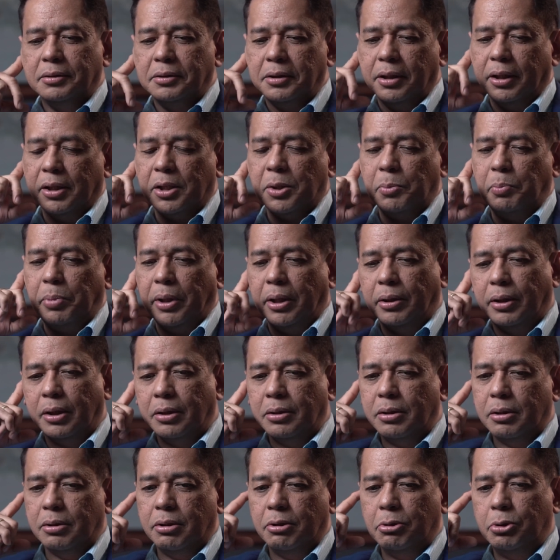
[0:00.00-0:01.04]

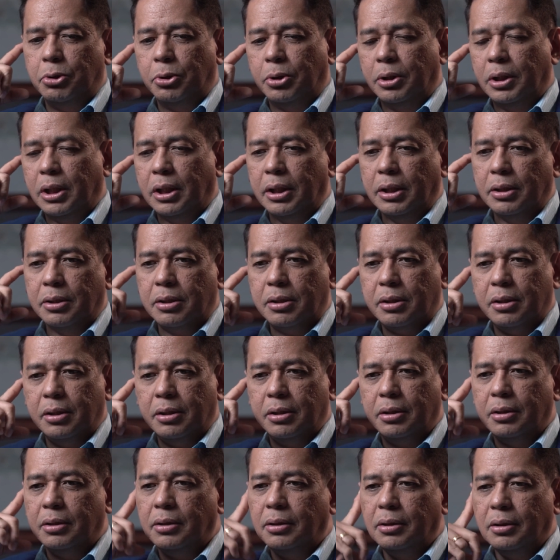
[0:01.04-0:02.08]
experience as a journalist
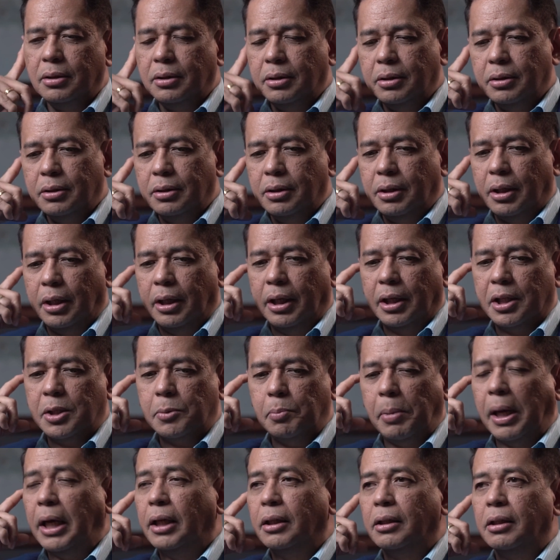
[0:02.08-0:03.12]

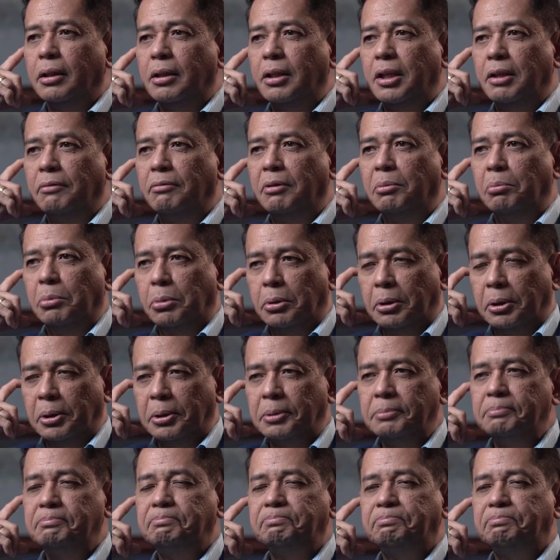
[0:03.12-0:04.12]
expanded even more